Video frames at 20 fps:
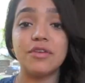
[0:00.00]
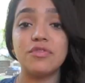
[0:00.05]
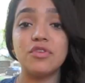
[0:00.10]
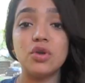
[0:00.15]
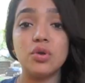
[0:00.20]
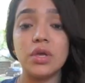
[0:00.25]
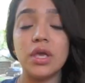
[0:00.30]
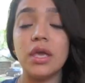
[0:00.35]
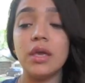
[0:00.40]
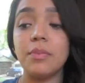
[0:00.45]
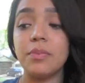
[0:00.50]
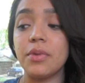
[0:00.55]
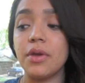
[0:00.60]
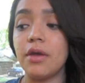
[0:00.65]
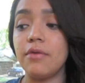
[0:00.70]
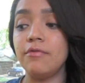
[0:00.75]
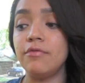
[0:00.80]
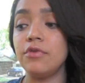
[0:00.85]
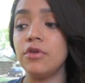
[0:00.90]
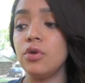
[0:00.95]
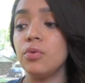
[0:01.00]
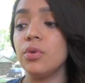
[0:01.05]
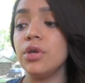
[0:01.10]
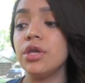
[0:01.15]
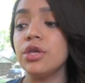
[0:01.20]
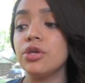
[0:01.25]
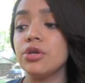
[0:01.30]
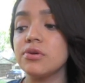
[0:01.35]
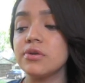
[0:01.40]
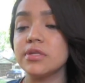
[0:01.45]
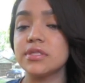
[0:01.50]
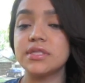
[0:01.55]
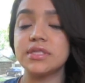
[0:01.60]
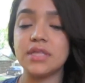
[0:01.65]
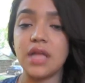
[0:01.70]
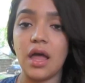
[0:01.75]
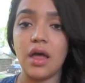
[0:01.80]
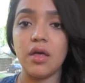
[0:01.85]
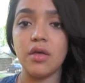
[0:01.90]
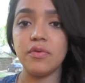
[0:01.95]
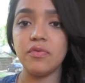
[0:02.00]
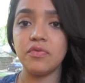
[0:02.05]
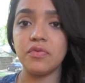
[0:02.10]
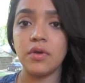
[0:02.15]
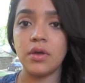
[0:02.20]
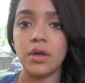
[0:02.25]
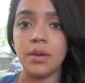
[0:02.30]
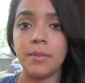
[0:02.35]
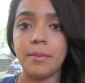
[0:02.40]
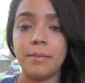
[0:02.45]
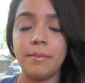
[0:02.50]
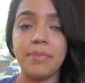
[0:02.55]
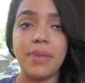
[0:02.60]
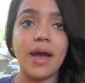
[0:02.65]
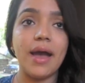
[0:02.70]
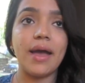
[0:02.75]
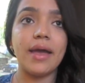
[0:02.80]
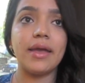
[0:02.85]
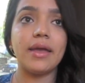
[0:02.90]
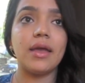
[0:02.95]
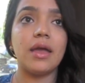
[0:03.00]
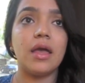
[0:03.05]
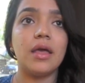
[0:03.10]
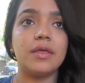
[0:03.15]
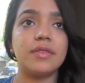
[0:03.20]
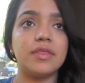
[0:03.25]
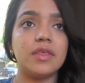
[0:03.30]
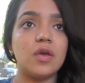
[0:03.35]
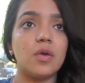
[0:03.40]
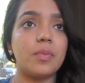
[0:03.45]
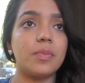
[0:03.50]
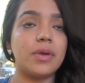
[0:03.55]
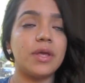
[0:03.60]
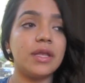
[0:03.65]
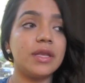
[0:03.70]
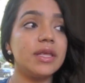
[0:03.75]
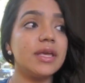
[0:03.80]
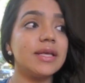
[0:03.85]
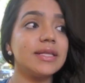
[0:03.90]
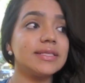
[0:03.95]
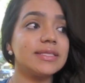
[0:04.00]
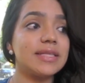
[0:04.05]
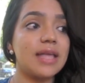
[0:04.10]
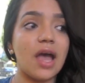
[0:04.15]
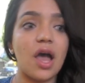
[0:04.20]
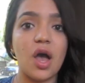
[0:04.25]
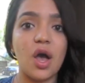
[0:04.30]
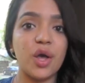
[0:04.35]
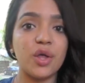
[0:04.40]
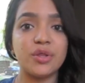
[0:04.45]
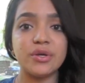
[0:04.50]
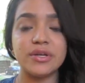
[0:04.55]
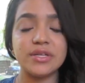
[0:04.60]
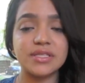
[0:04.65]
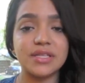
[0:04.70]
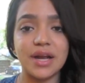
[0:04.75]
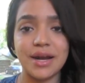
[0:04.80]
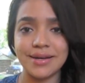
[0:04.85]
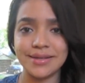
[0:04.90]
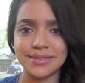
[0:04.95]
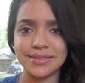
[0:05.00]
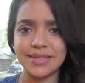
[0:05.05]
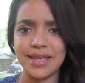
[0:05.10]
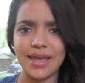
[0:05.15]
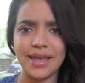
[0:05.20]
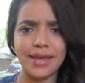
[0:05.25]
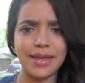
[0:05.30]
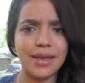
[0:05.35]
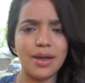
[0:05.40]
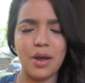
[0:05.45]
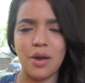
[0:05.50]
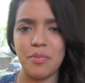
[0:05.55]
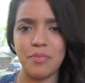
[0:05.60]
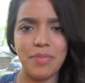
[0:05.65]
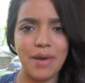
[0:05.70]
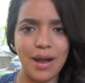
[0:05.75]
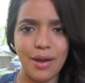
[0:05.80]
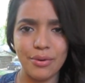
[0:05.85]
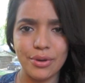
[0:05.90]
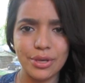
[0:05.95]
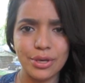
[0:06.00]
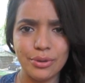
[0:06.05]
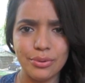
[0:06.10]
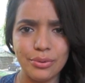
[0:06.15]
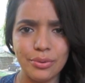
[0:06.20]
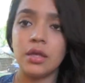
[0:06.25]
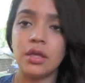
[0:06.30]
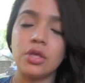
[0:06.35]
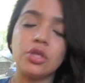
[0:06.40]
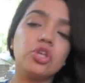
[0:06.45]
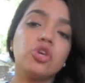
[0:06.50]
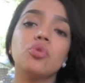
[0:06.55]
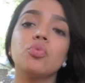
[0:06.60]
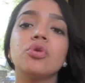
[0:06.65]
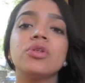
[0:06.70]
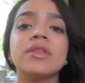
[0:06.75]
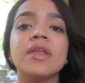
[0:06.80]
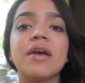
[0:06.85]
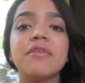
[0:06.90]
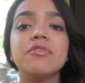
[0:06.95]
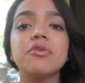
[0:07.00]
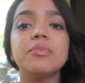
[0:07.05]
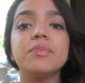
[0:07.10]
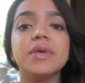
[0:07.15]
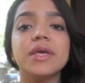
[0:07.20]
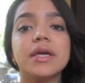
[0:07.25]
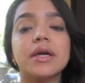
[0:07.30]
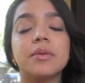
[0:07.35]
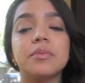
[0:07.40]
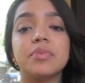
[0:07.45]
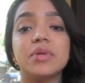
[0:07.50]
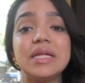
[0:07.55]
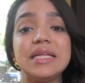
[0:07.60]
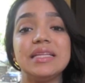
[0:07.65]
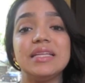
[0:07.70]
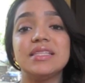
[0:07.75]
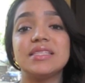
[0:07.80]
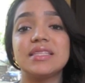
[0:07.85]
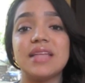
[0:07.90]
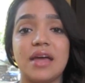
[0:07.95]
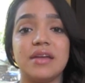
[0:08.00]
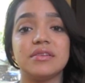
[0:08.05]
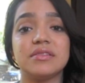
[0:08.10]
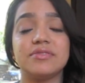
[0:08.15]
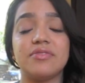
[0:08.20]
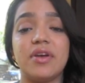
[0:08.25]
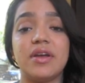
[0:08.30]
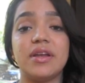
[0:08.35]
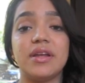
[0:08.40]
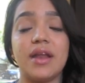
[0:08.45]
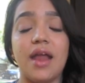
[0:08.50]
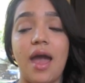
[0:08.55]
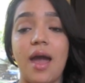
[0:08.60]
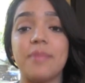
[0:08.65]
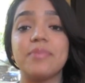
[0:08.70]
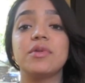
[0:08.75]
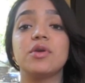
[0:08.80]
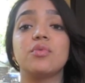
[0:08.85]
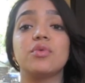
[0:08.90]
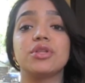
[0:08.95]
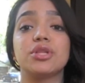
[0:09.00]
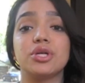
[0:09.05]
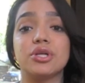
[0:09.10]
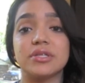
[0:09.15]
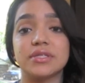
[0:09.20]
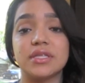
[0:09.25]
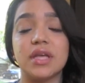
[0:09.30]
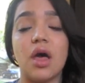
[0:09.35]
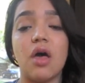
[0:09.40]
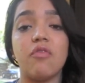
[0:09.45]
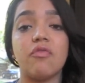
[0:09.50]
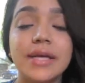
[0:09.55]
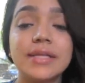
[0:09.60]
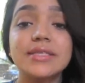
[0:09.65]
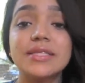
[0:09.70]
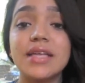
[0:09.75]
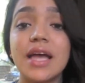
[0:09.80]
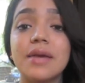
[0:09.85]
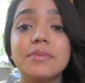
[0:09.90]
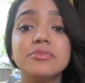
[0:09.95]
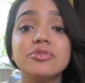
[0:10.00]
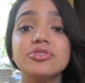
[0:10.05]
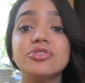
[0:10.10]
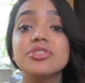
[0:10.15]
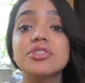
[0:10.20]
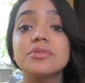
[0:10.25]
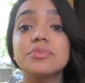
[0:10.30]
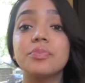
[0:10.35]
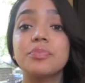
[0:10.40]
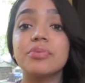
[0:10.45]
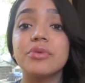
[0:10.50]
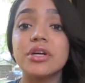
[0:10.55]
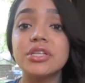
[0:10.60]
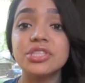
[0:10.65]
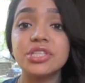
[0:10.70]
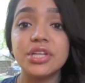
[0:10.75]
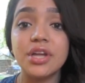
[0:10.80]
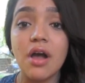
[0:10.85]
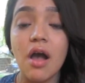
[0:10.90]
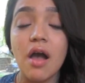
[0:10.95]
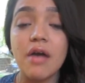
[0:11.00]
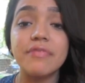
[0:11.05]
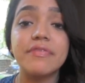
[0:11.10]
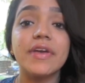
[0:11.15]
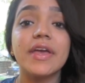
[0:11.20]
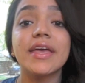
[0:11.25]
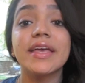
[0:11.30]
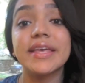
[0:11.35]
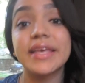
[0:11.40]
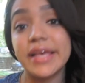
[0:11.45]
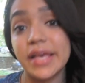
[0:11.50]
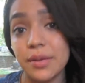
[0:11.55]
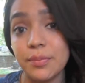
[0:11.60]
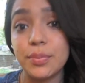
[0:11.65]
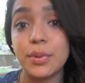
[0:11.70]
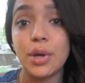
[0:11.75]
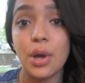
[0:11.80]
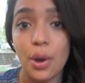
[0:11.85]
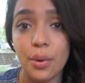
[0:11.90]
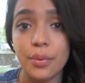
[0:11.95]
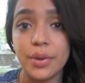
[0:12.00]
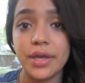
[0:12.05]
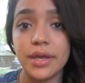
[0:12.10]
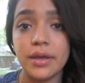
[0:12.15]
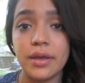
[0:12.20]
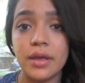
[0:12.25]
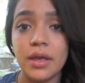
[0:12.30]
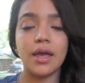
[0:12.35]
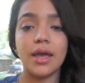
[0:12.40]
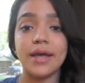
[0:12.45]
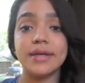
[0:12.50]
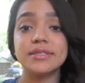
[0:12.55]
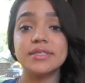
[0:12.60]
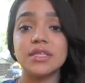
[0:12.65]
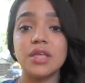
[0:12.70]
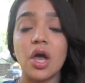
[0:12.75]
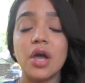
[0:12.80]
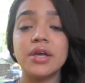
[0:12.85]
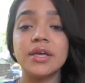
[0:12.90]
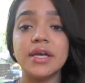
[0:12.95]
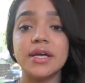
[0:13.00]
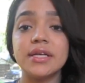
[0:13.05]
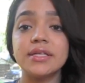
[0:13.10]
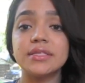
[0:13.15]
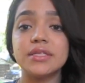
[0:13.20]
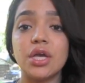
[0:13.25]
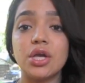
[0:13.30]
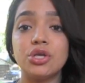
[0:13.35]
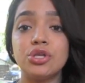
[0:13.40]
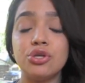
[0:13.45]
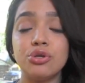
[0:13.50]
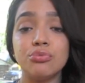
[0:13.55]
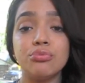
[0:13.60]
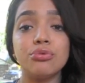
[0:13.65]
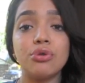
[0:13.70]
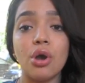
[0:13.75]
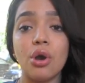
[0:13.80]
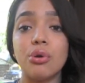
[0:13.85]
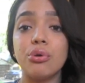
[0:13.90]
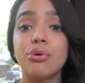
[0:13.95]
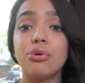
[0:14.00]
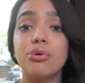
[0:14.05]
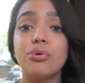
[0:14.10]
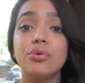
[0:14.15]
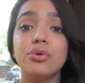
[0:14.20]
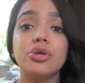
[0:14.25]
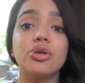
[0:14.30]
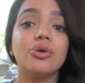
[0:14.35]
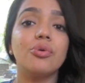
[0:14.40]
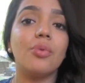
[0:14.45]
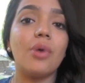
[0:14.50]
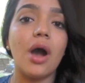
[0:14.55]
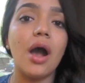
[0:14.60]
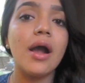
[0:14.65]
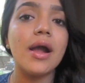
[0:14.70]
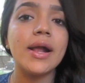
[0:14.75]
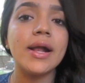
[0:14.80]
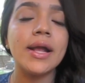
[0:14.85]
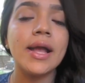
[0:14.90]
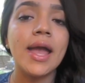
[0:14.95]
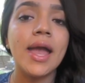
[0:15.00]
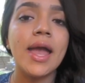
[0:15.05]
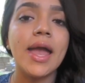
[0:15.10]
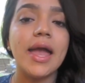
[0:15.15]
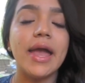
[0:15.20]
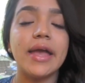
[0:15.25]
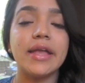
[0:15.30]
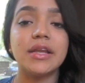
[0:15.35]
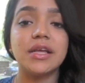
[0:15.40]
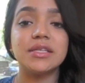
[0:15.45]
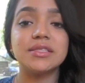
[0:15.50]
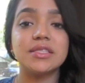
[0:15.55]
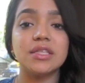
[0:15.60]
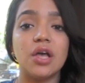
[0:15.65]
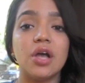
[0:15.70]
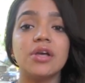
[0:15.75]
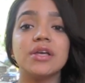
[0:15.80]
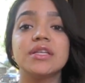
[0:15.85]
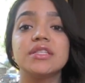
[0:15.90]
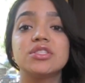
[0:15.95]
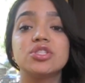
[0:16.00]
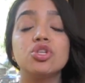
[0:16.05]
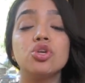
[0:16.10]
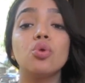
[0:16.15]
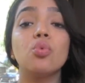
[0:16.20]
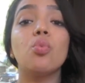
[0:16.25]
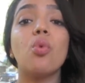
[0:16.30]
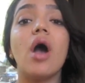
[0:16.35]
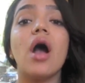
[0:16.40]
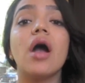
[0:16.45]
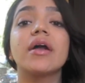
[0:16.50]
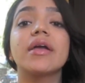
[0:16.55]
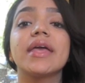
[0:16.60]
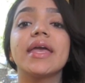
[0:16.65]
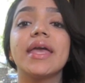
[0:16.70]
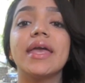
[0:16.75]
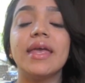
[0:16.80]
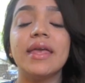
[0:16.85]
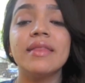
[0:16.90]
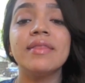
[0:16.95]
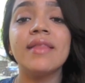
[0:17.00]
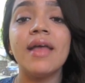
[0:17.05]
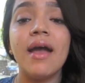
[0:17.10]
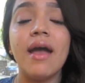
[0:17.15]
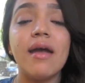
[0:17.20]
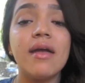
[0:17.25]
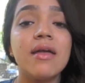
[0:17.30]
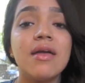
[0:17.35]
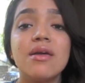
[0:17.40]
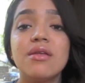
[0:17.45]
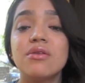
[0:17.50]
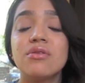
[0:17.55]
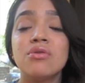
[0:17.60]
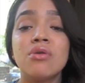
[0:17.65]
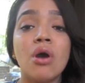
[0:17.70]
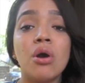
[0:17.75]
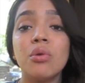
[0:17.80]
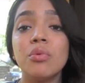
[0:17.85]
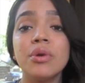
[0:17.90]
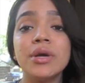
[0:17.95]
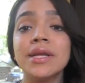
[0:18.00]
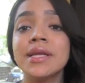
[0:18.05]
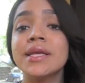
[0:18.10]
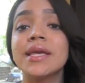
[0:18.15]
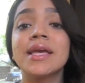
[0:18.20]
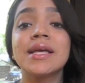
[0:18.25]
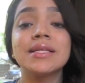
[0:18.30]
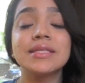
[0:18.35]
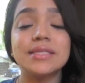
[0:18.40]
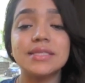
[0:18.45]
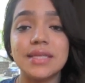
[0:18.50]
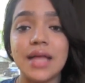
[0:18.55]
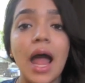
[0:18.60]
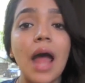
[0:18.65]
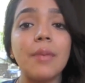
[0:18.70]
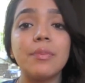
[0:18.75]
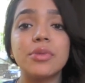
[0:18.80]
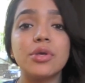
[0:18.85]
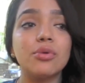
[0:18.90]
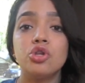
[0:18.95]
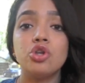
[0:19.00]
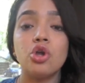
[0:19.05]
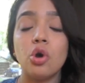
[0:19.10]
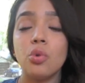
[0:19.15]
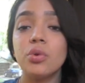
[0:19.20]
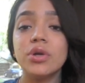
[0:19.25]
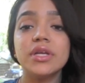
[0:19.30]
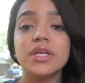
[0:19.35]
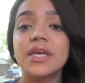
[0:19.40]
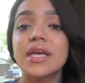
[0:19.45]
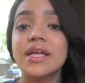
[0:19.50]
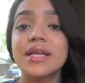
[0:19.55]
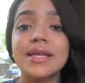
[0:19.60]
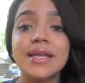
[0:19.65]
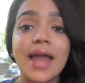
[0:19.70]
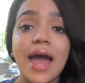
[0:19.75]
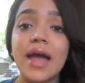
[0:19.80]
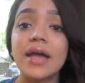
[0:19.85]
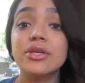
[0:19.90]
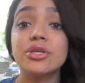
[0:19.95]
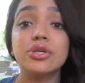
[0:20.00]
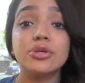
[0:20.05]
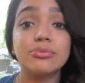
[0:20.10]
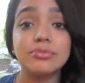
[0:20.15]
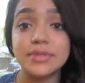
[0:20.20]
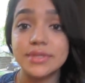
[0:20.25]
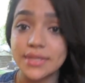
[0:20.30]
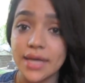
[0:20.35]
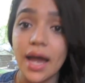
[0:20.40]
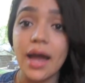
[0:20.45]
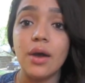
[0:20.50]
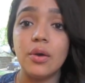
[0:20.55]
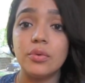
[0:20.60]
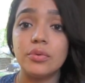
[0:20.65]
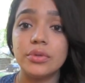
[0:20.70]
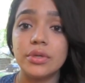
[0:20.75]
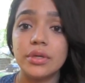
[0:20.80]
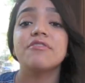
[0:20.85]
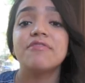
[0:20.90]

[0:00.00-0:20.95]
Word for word: If you keep viewing yourself by the opinions that others are saying about you, you will never be completely satisfied and happy with yourself. It's time to just brush it off and keep going. As long as you know who you are, and as long as you walk in that, no one can stop you. No one can knock you down.